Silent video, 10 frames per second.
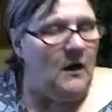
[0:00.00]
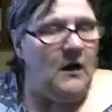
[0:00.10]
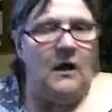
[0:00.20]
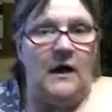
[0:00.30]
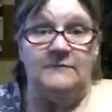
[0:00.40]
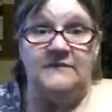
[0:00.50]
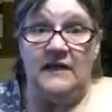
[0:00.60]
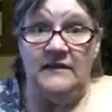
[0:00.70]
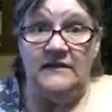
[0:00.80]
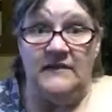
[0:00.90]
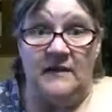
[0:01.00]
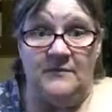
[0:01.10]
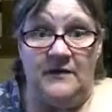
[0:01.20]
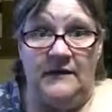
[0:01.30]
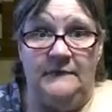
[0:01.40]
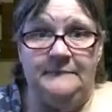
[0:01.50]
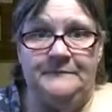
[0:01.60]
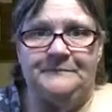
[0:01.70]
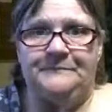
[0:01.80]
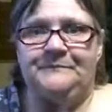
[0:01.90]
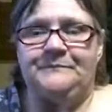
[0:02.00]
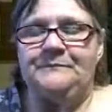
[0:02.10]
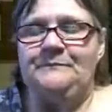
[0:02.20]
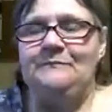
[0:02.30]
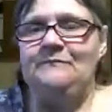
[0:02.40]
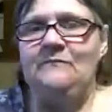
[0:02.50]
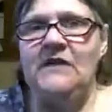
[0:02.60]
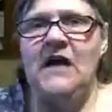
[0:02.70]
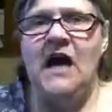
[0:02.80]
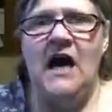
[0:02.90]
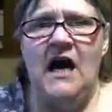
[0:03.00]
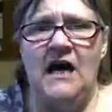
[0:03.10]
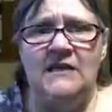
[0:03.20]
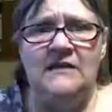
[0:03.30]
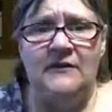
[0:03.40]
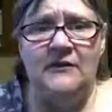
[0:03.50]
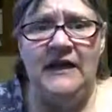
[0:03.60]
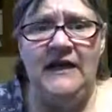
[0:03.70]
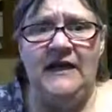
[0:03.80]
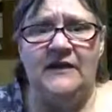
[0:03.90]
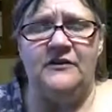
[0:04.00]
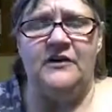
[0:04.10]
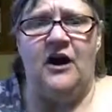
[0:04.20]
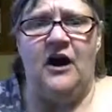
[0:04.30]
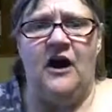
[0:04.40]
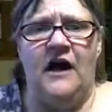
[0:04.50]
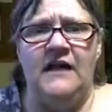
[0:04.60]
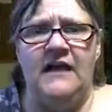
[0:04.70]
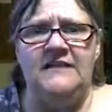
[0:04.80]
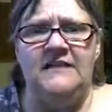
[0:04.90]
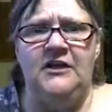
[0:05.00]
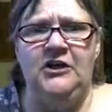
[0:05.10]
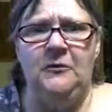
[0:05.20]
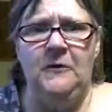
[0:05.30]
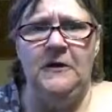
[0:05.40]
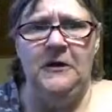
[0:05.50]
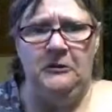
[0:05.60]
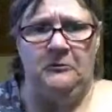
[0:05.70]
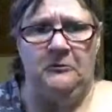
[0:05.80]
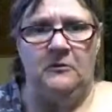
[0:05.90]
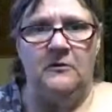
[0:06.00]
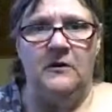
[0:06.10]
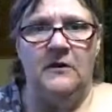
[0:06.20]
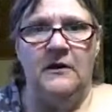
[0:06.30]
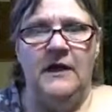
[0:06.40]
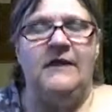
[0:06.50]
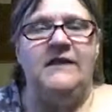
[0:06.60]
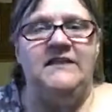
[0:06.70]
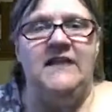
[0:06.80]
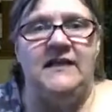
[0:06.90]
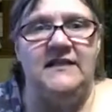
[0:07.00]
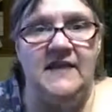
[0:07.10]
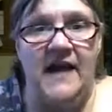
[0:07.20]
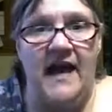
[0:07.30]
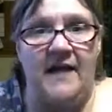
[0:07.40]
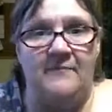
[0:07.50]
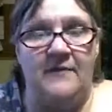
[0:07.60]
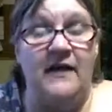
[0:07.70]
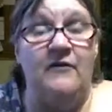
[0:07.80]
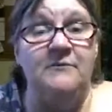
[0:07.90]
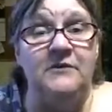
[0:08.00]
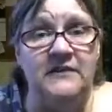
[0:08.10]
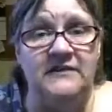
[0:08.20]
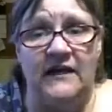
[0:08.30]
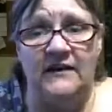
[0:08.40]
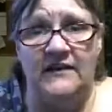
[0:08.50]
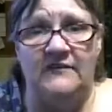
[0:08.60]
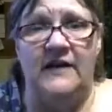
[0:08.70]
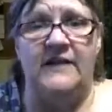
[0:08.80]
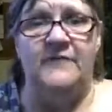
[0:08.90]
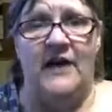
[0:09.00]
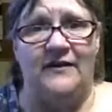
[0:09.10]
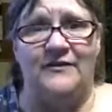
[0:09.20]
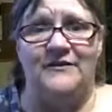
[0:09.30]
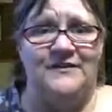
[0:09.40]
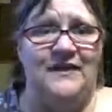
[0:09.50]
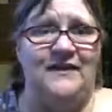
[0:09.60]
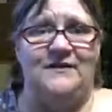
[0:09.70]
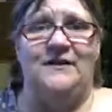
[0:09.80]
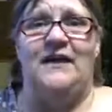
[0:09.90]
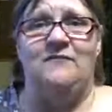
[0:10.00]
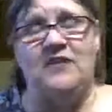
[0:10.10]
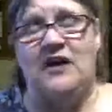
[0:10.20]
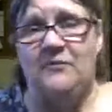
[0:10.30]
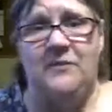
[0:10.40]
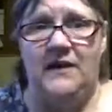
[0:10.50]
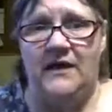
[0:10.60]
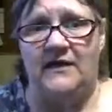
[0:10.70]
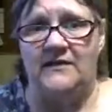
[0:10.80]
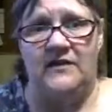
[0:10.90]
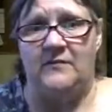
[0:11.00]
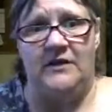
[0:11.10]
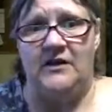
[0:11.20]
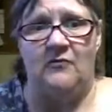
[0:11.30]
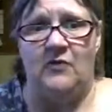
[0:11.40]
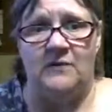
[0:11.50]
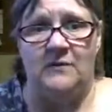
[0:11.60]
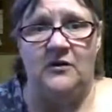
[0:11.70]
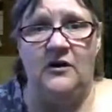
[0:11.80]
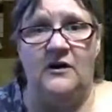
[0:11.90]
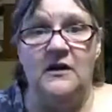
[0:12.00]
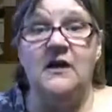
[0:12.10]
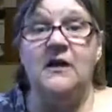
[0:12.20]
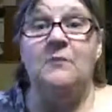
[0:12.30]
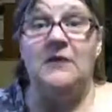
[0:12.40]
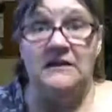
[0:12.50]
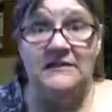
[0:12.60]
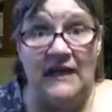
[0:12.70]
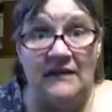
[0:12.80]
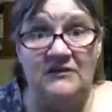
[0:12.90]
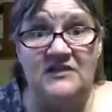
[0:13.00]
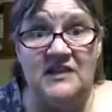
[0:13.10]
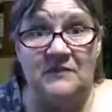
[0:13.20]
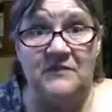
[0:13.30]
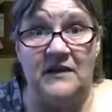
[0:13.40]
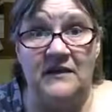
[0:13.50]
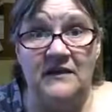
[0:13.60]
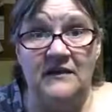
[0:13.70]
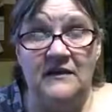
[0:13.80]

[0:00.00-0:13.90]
I'll tell you something. They were getting out of the car and I said, who are you? And he said his name. Now I'm going to tell you, and I'm not going to say the names out because they may not want to be heard, but I'll tell you something.